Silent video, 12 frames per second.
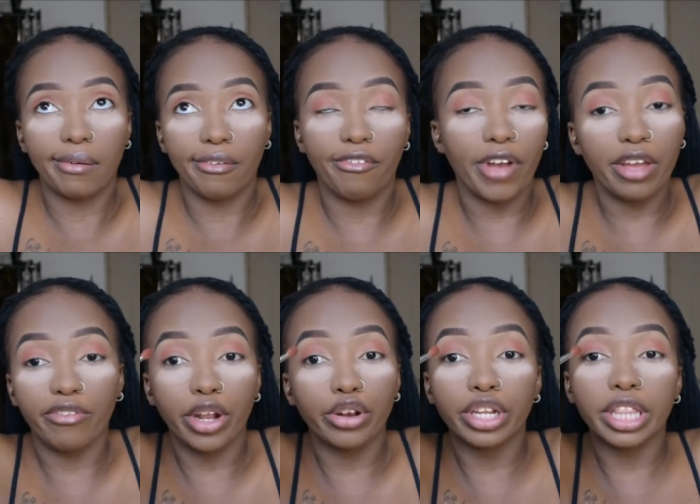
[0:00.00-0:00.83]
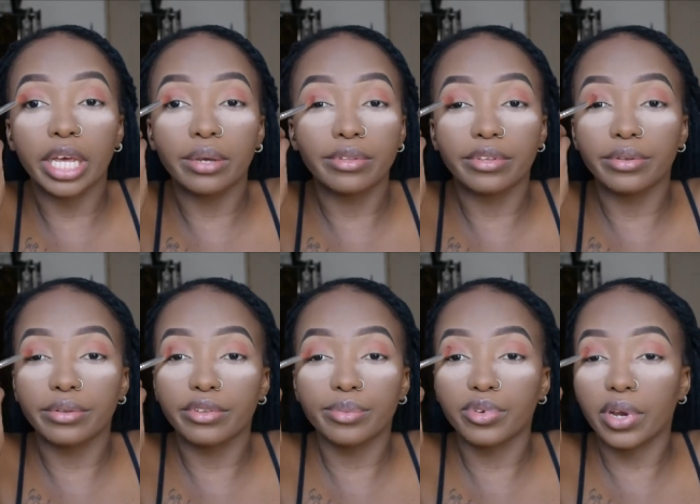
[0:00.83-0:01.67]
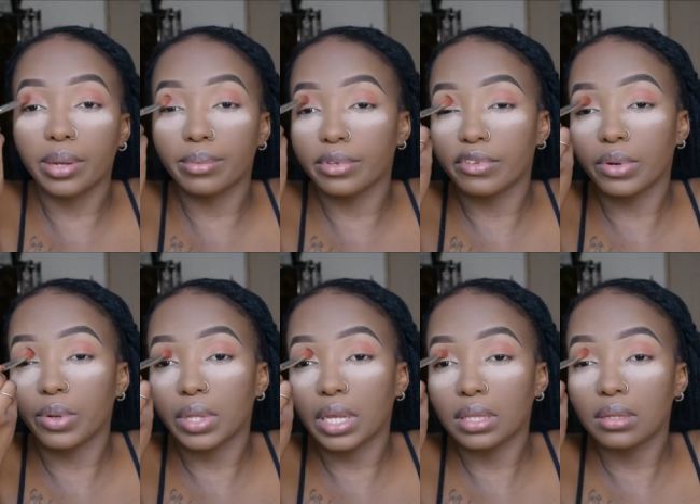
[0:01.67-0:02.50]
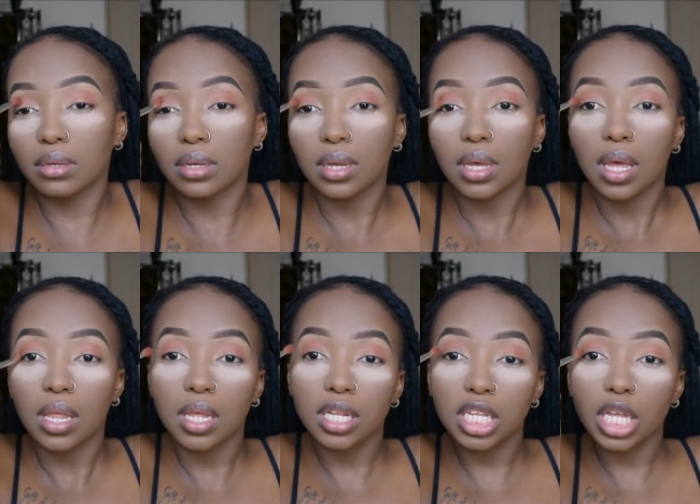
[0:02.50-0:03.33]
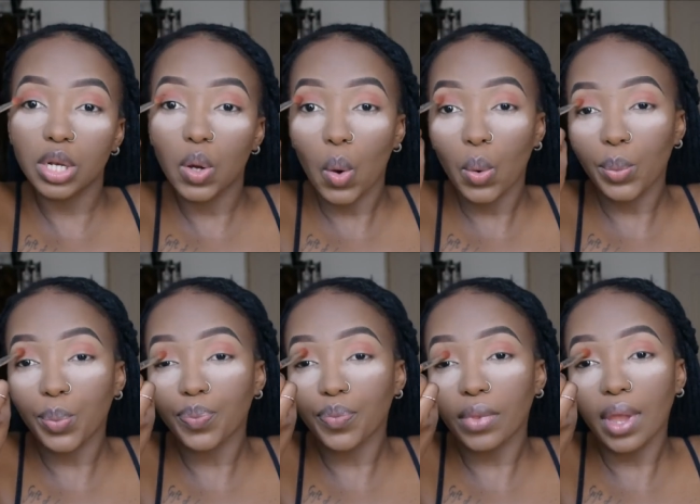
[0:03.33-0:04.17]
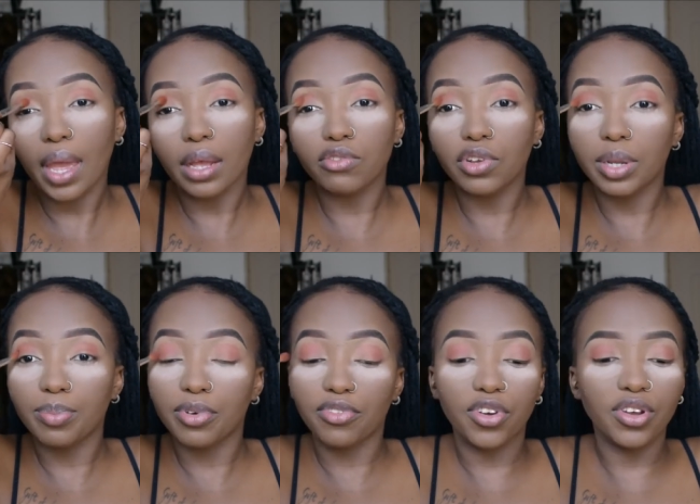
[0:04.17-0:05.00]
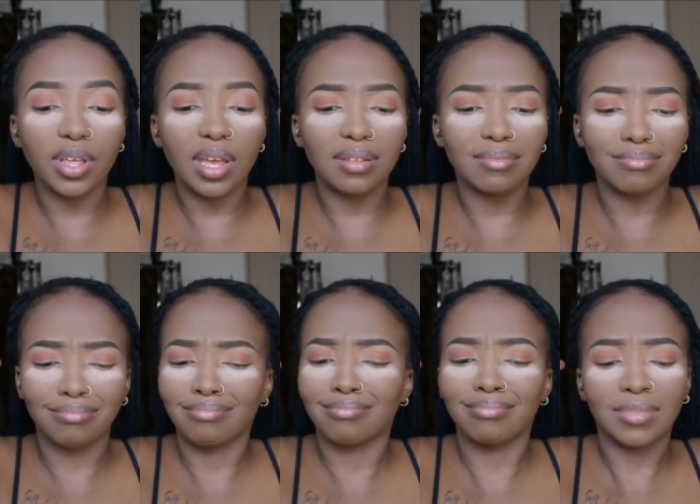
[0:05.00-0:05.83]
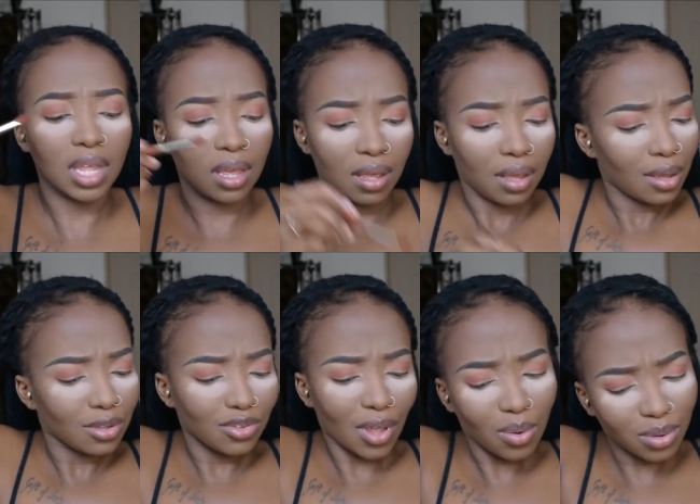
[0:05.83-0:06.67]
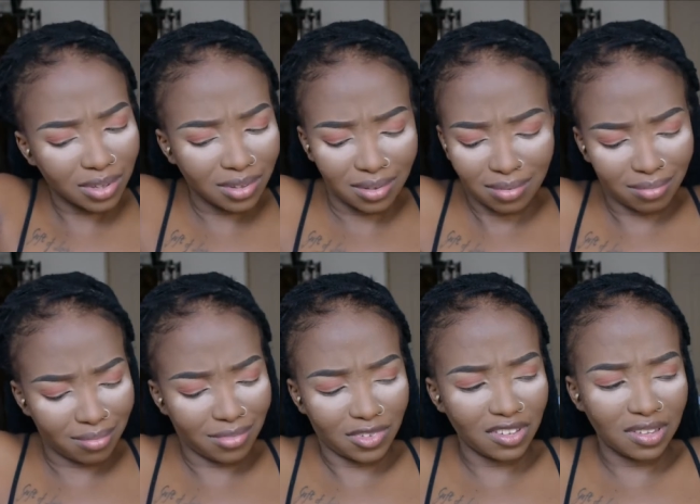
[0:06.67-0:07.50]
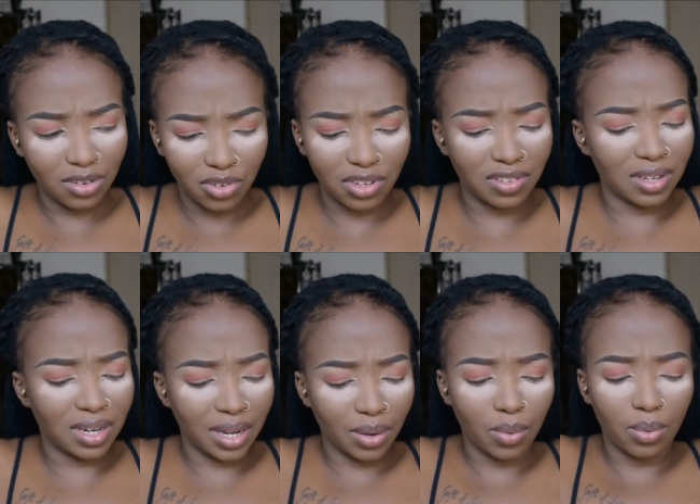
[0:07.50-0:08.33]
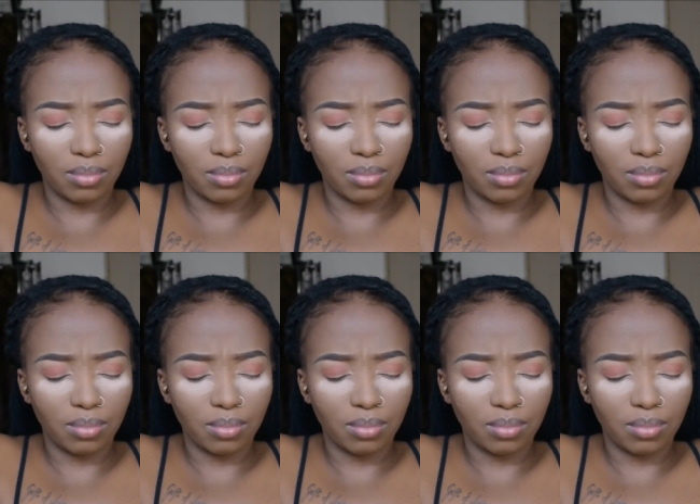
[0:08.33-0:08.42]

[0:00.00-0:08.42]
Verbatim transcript: 500,000 subscribers and all that. They said, no, I actually prefer that. So I was just interested like